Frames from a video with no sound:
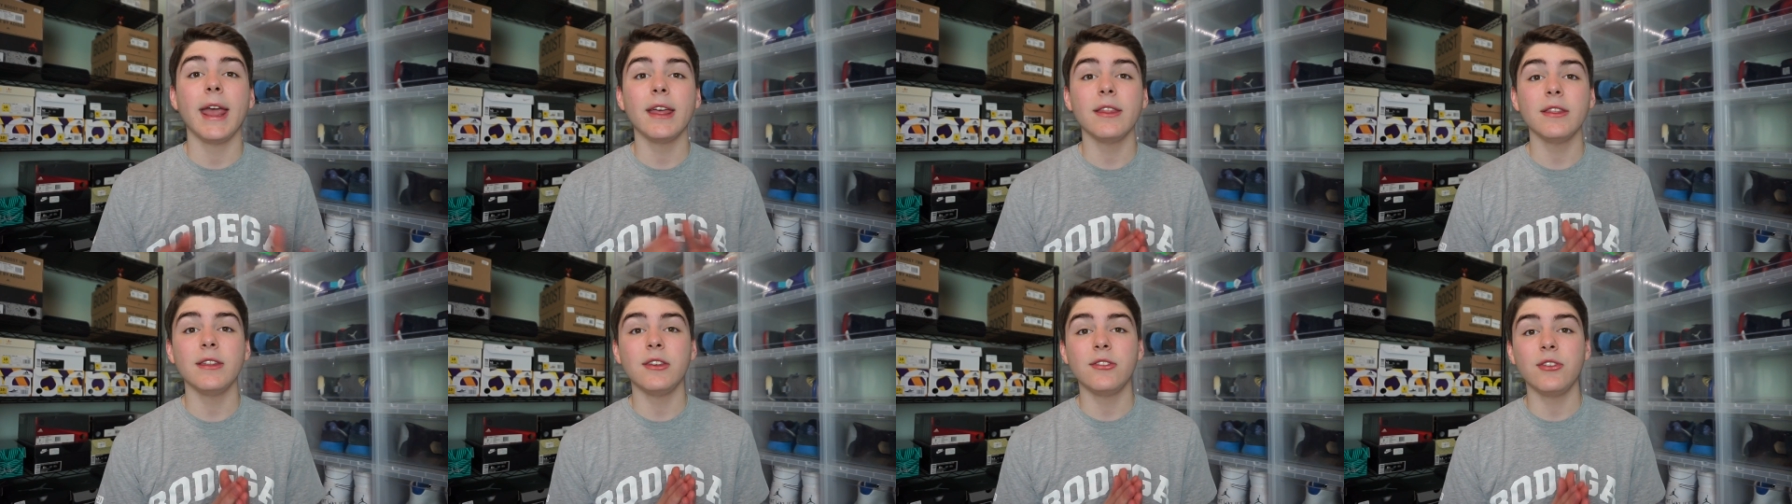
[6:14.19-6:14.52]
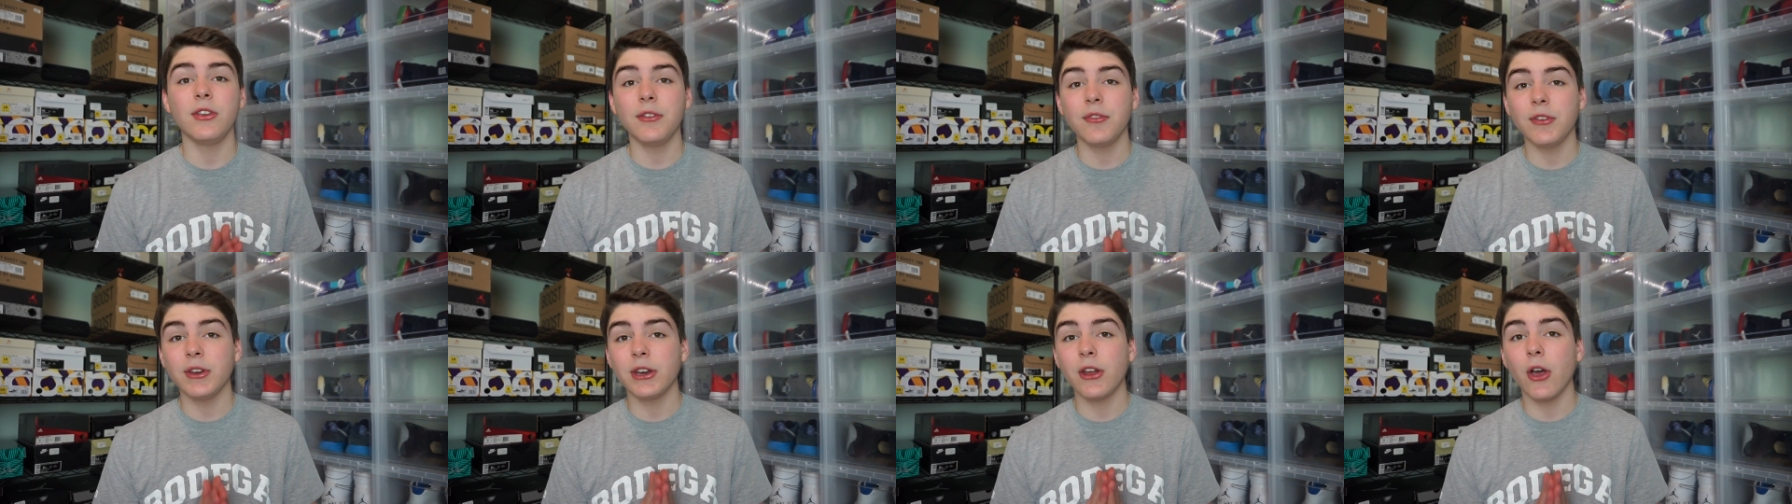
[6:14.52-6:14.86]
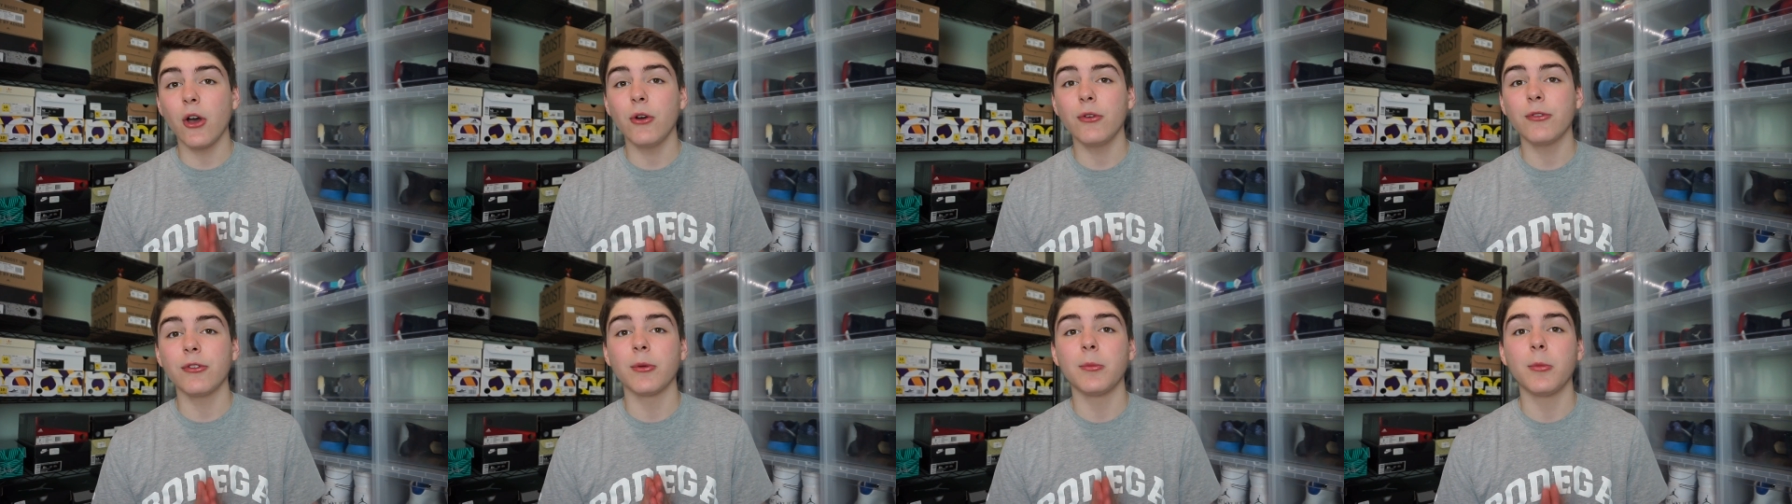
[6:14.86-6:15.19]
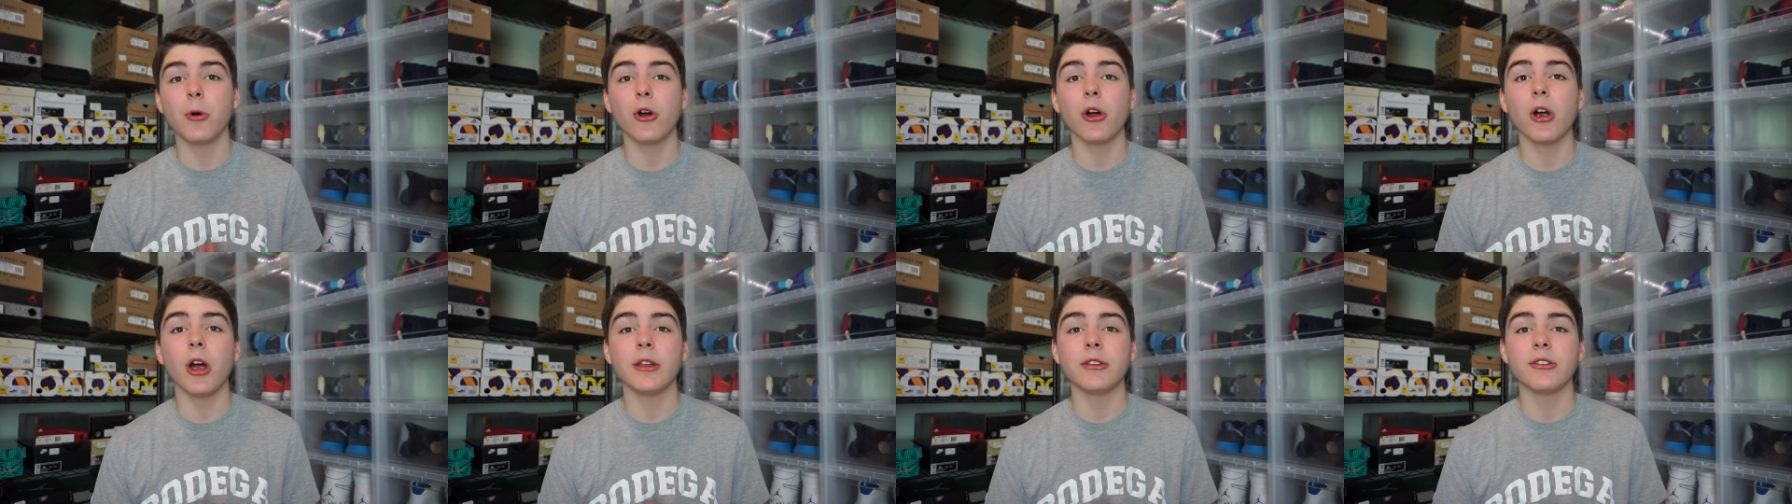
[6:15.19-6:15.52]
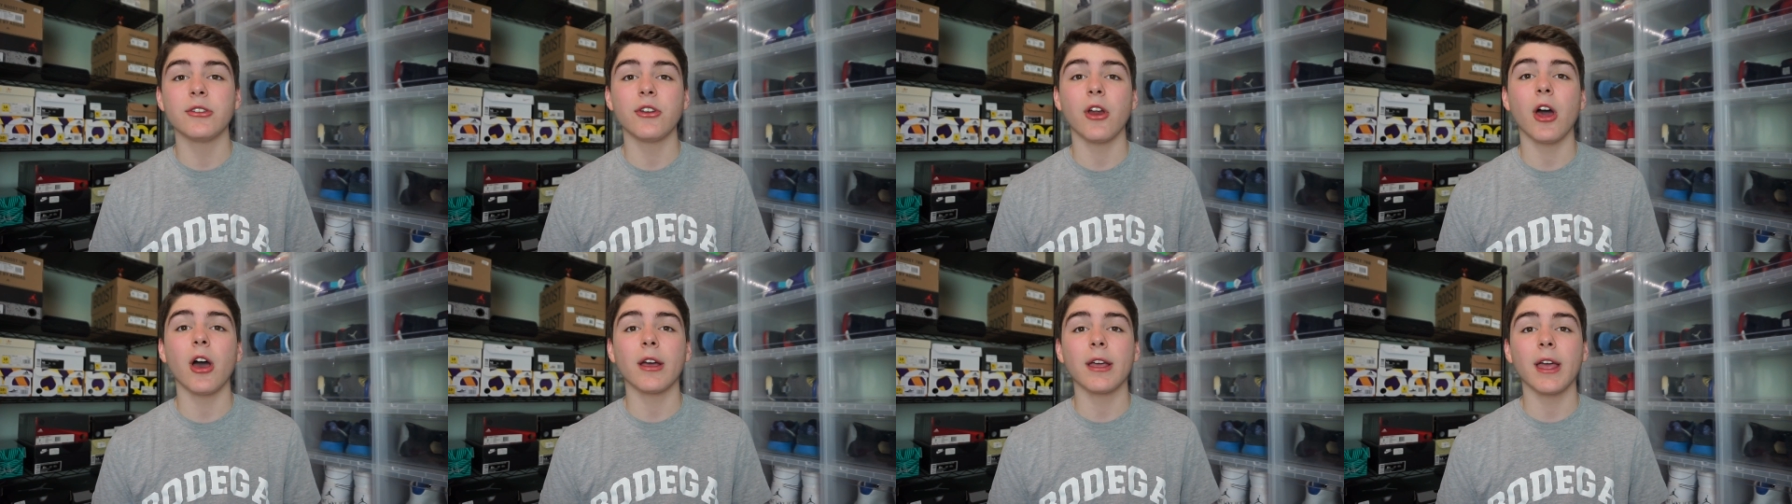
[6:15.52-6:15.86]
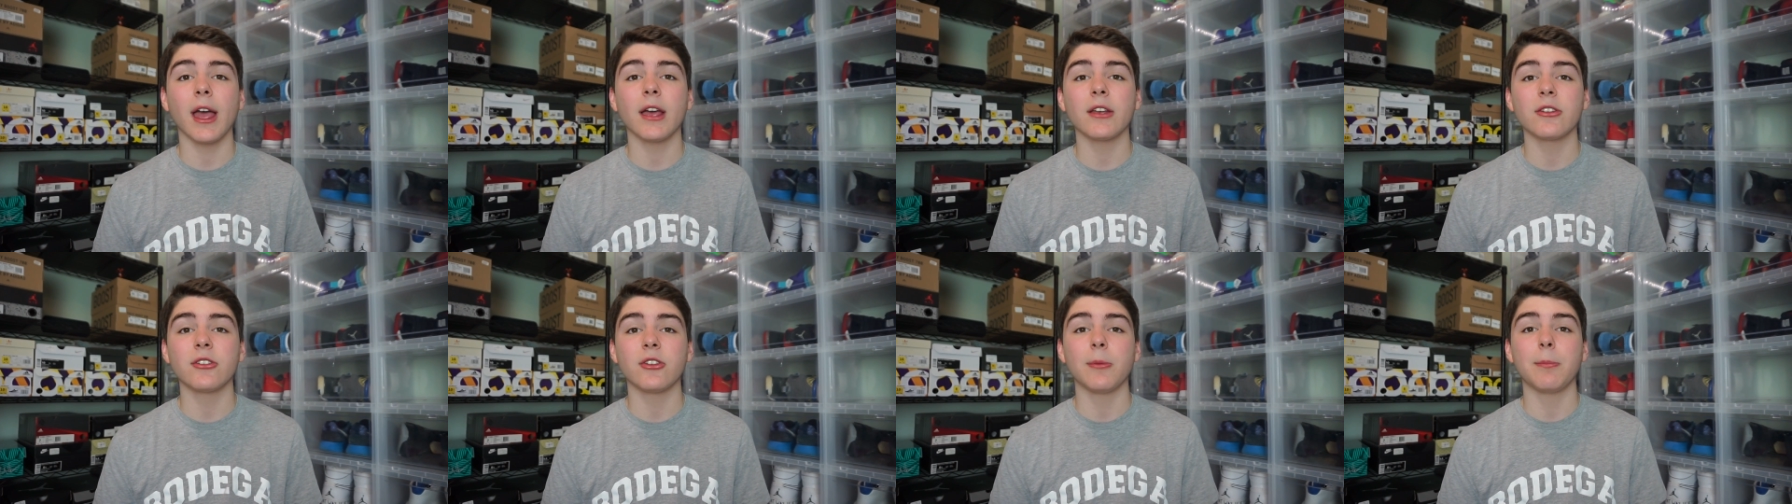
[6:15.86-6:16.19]
And these even go for more on
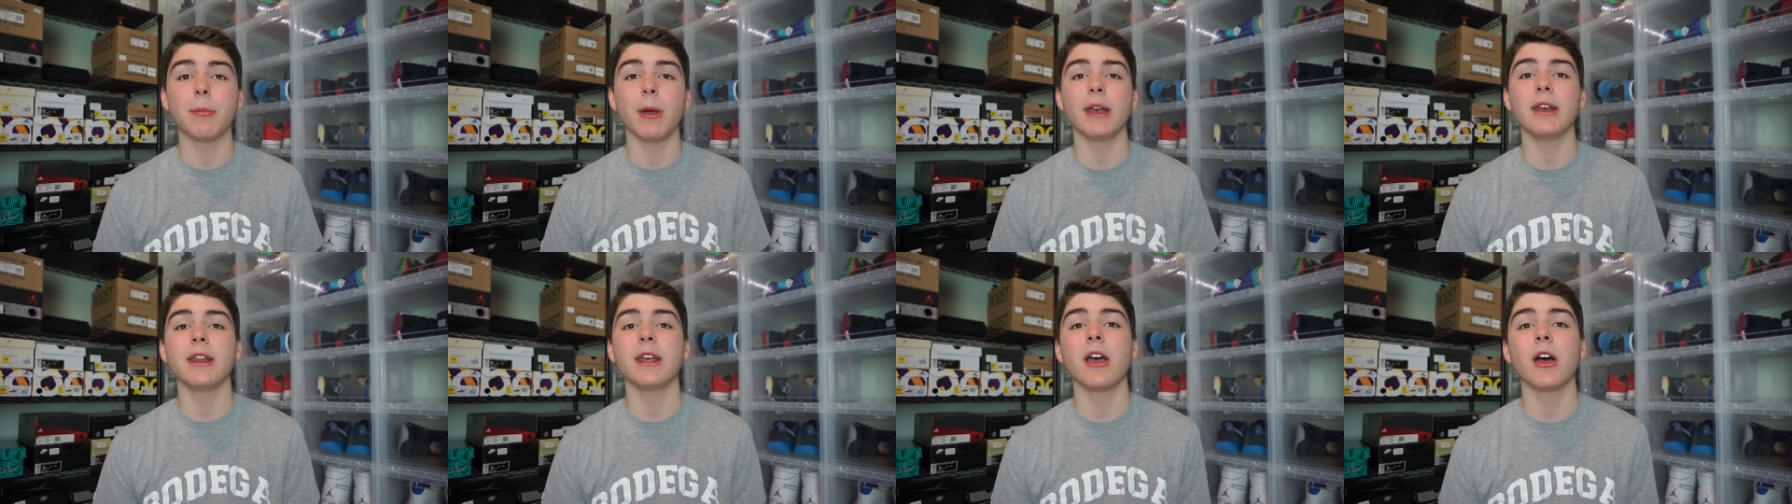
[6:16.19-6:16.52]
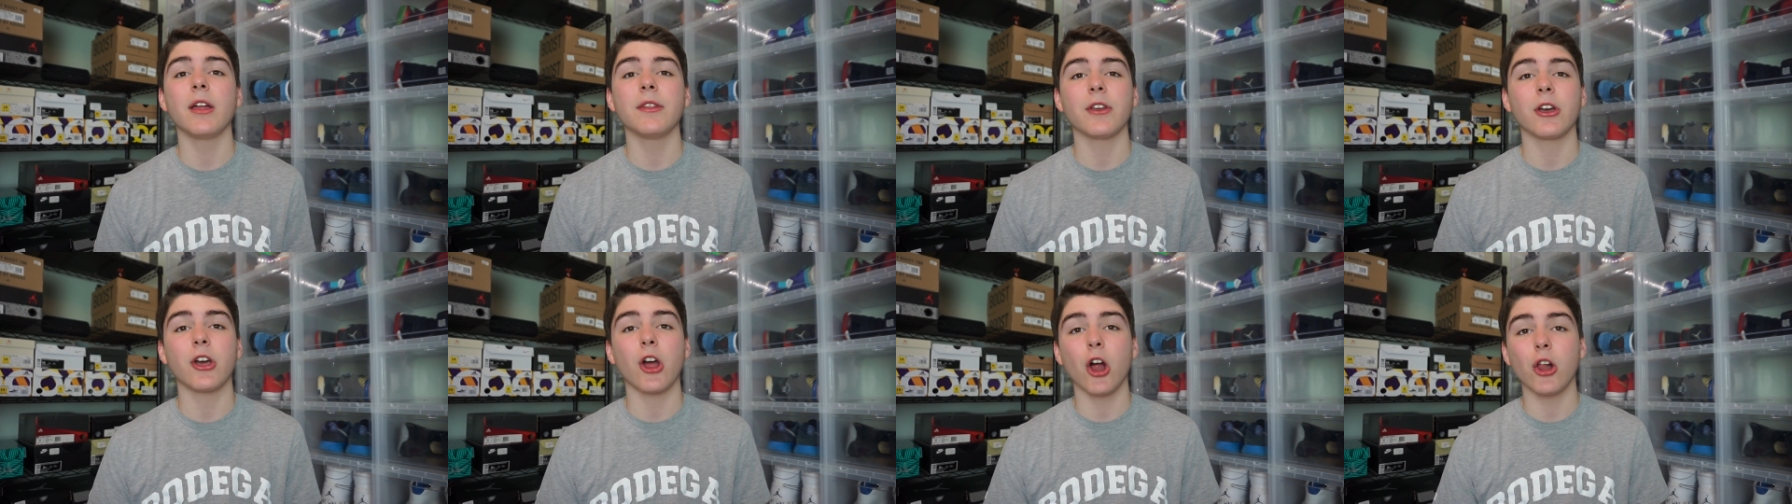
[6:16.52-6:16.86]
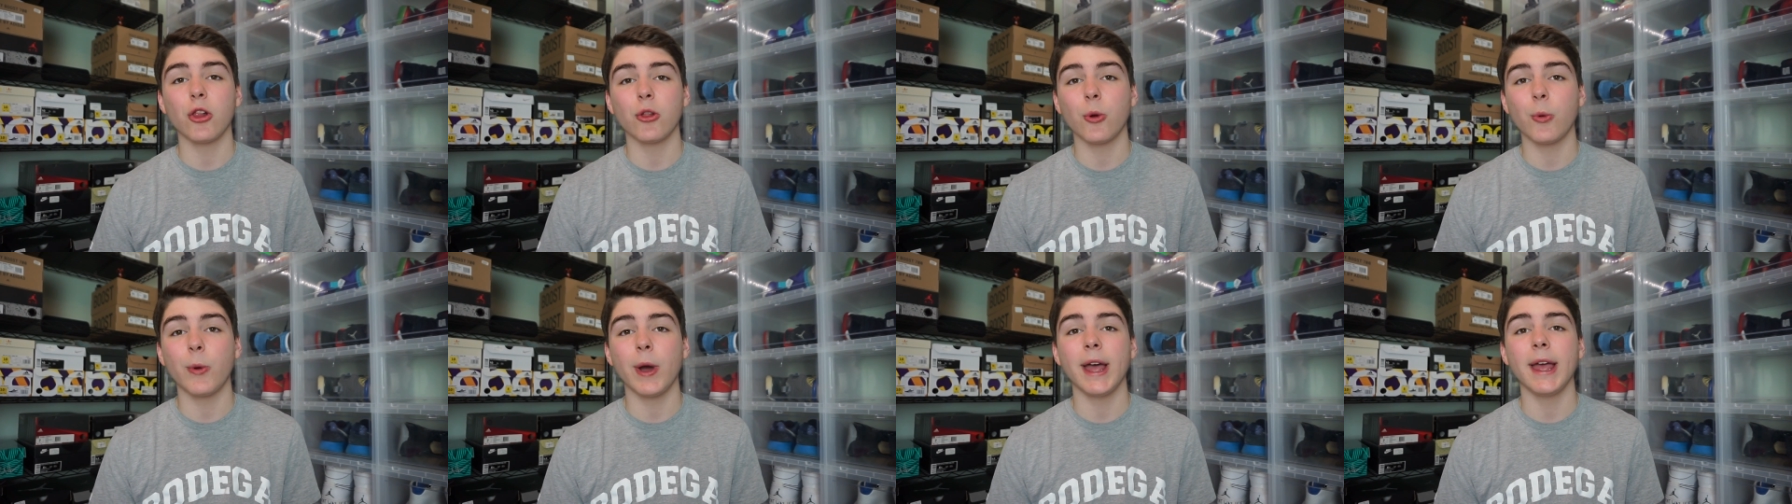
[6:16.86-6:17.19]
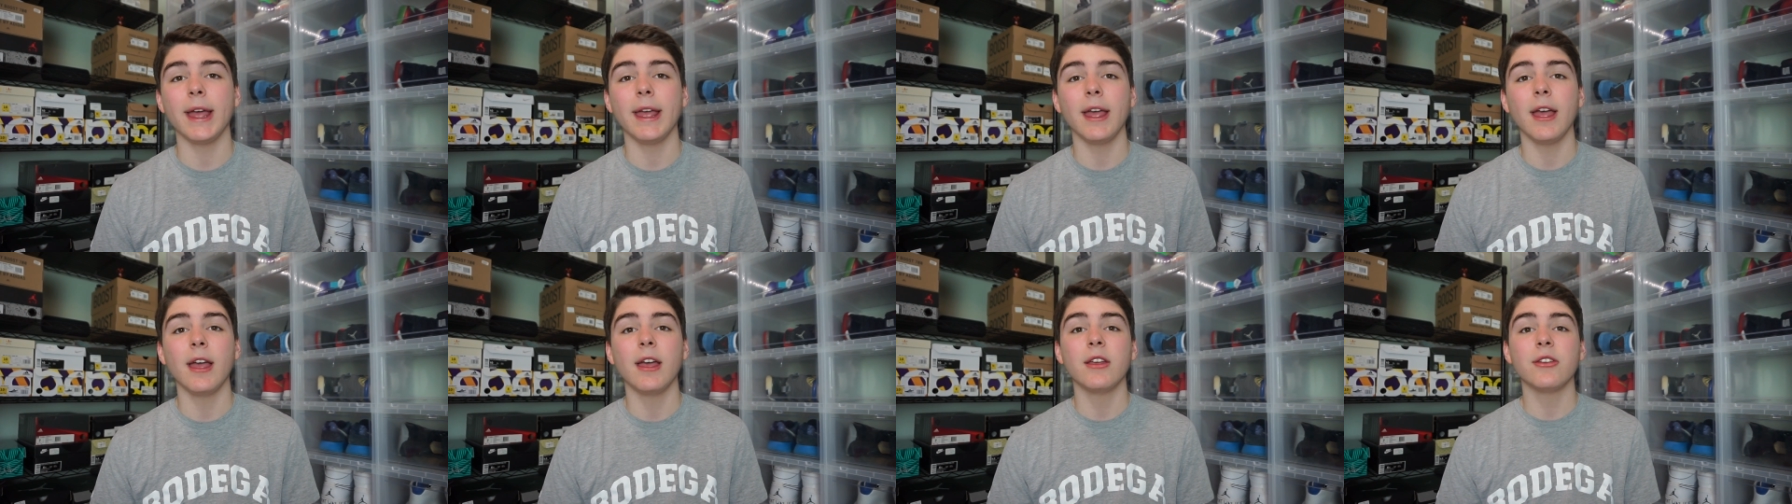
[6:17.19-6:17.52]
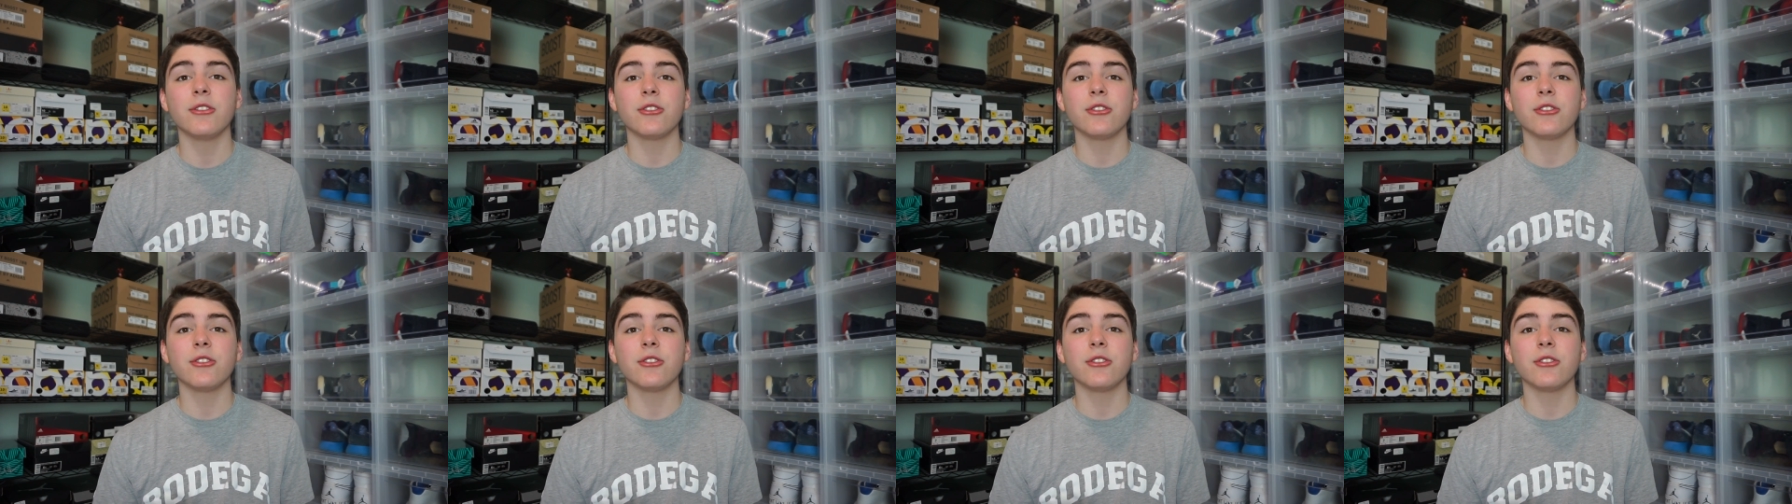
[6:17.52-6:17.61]
StockX depending on the colorway.